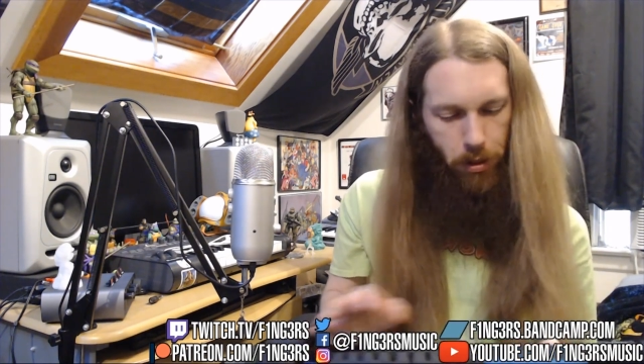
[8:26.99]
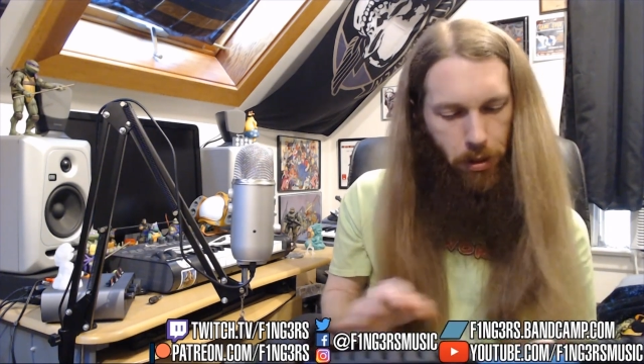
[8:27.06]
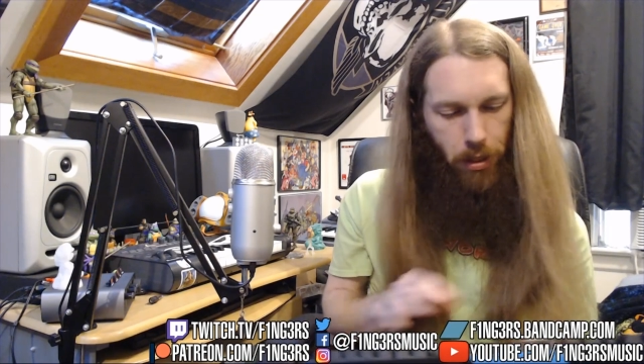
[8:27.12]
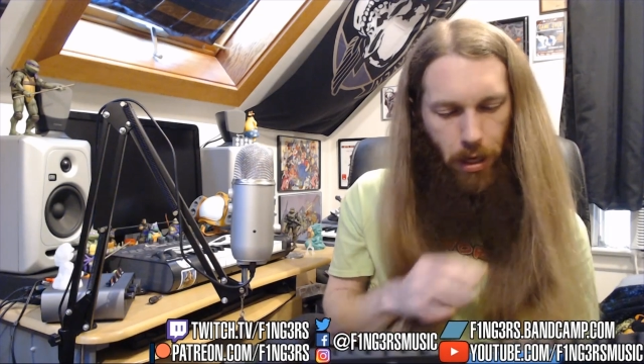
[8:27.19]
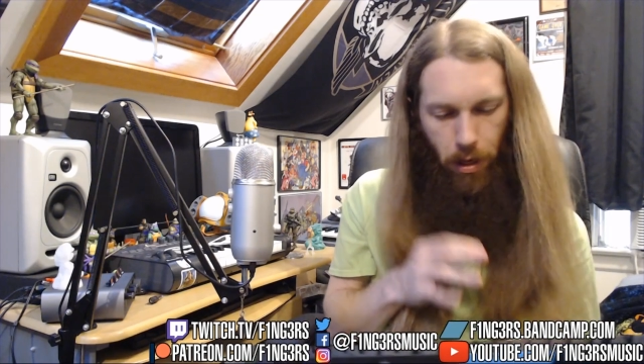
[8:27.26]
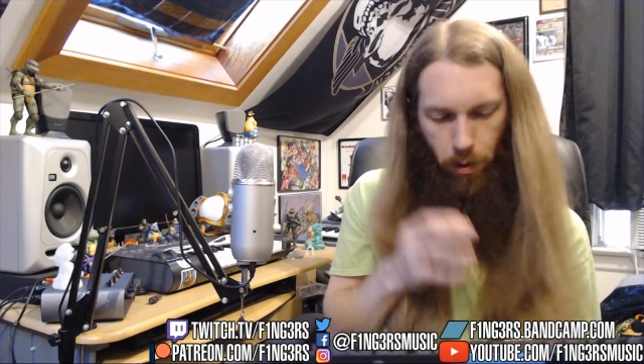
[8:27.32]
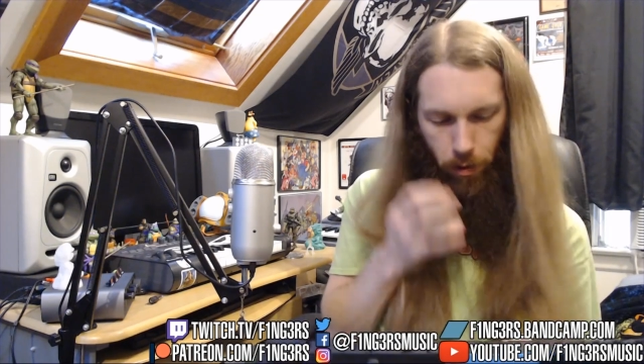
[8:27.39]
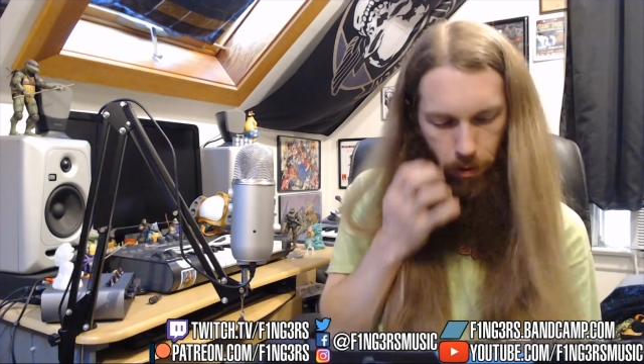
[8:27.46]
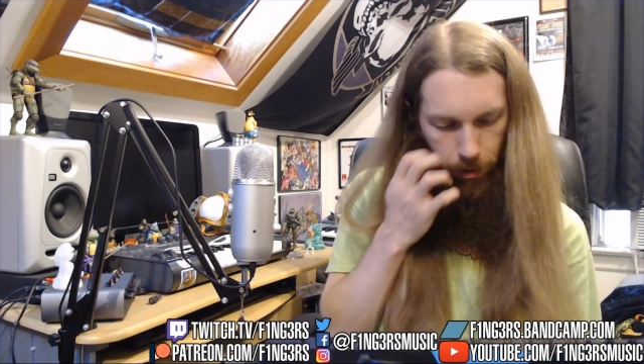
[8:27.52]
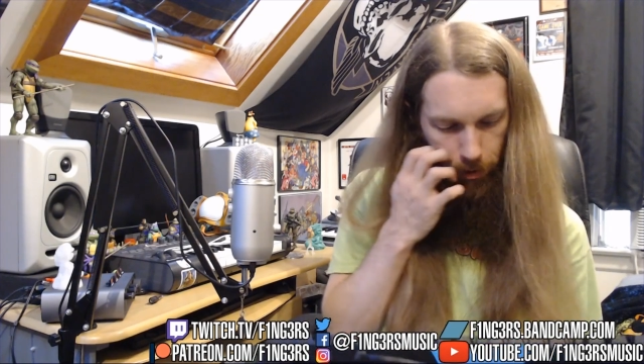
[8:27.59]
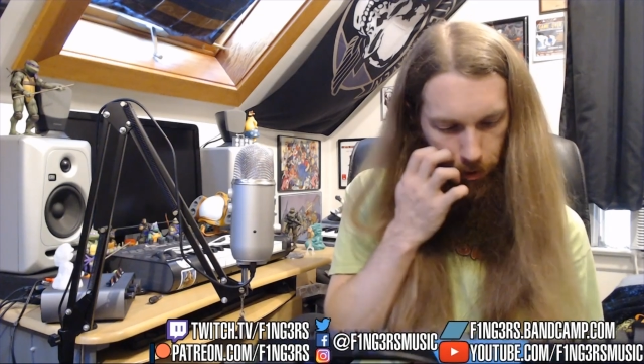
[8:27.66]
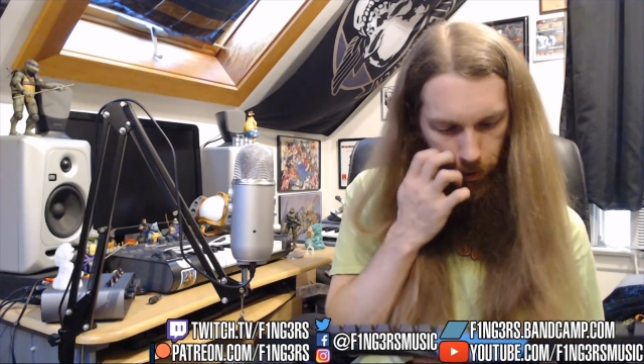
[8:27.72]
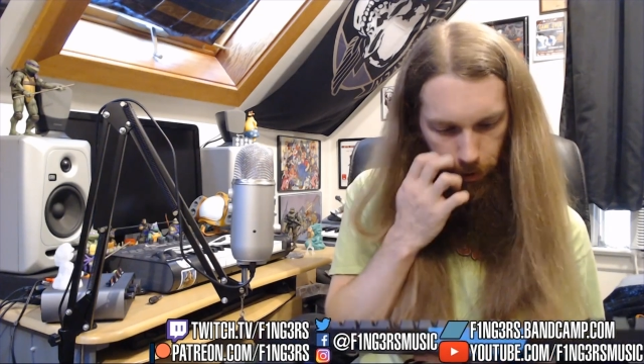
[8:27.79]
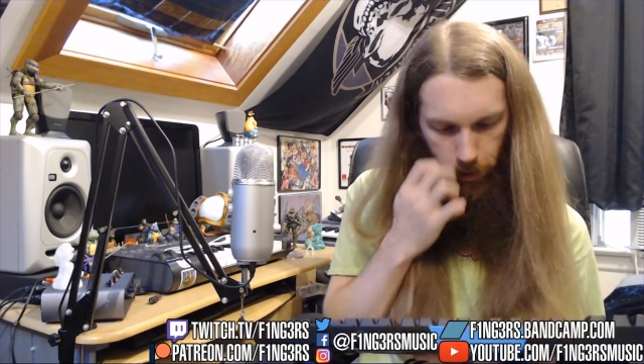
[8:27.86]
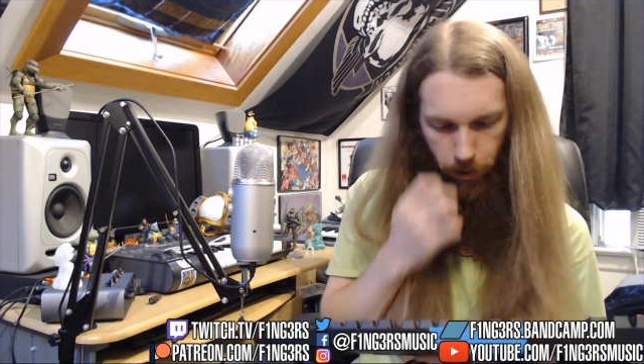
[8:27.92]
standard
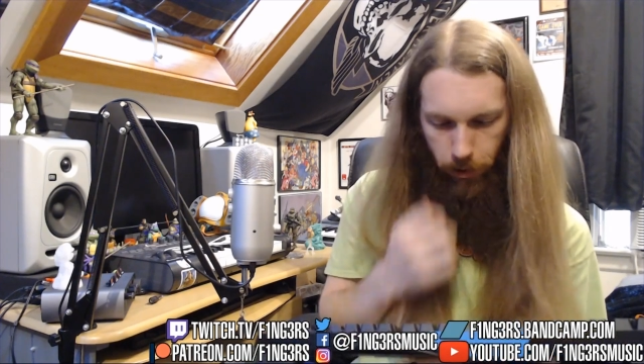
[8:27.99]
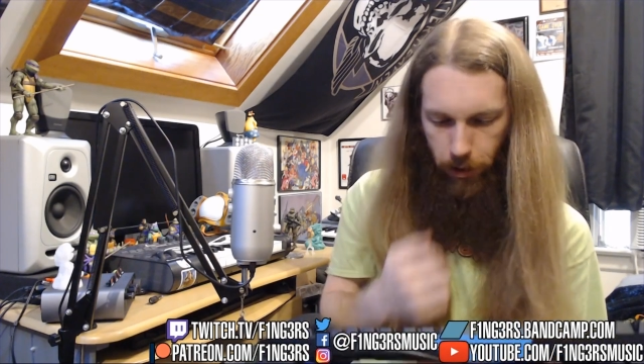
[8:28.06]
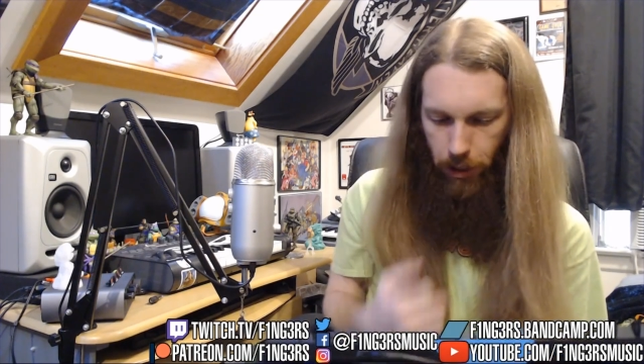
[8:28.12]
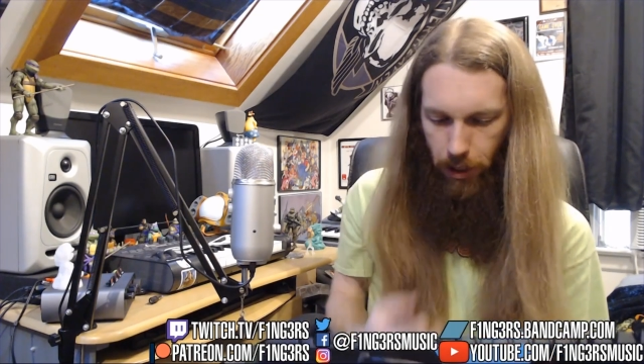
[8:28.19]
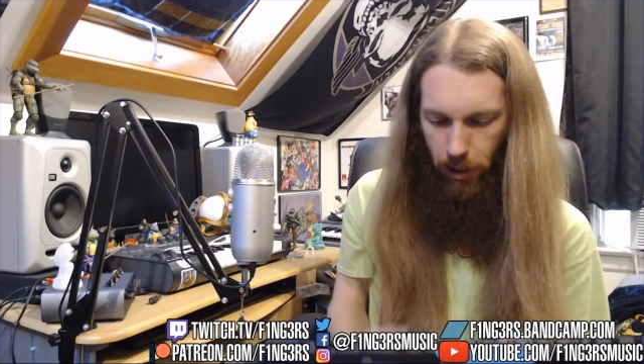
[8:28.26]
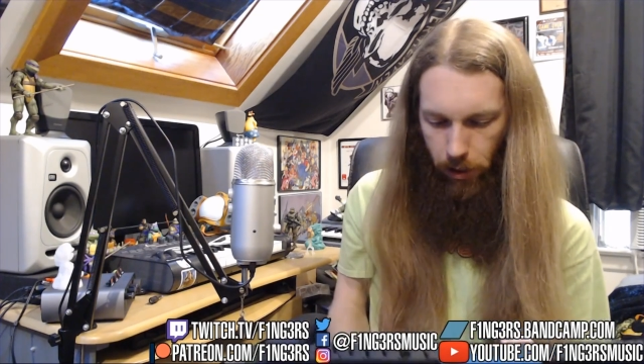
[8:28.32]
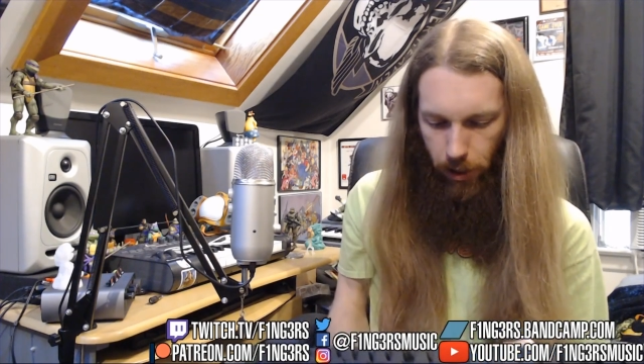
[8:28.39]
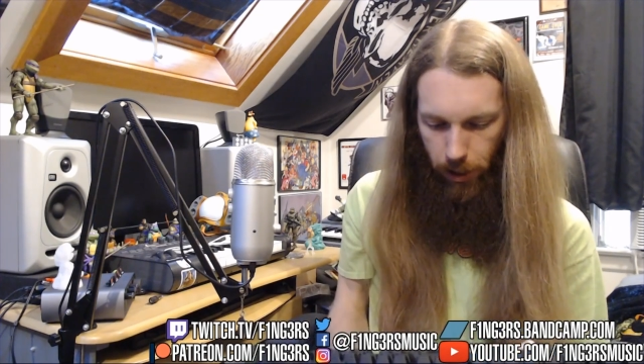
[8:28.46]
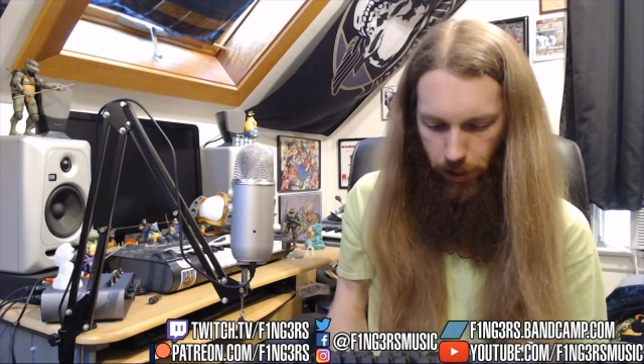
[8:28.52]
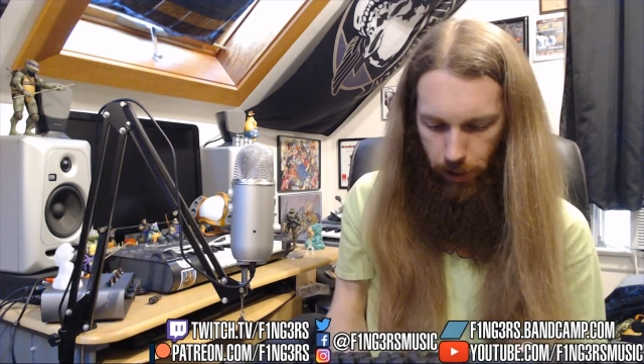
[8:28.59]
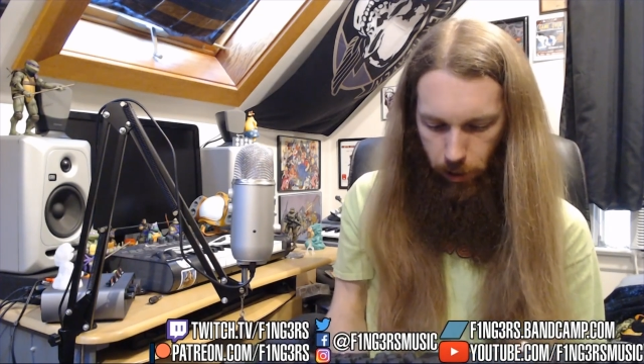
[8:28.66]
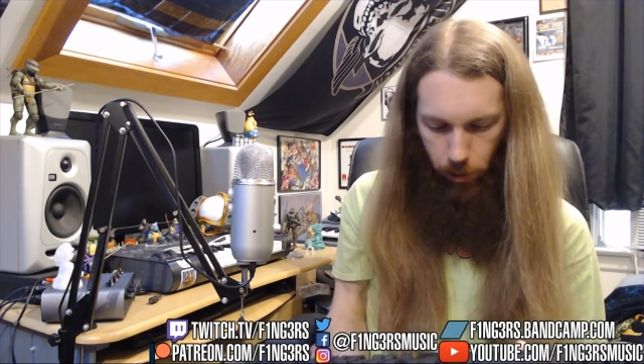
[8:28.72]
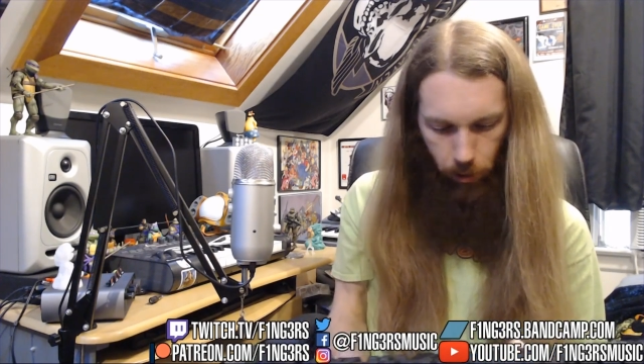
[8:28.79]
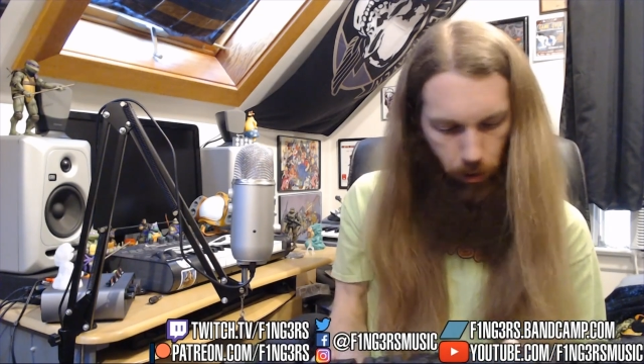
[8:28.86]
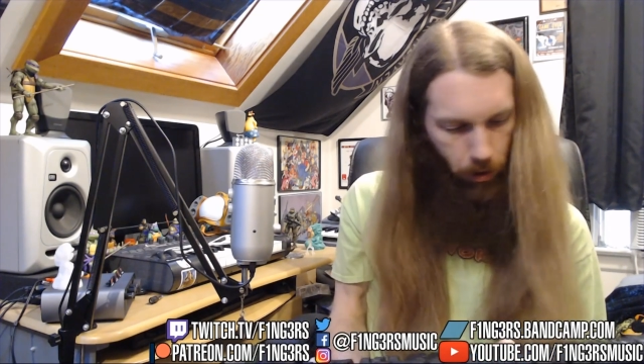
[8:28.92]
on the key
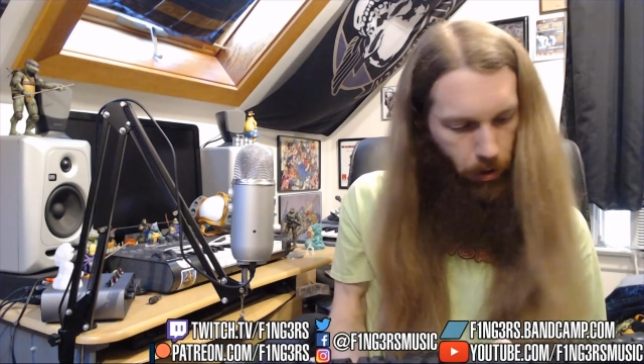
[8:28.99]
layout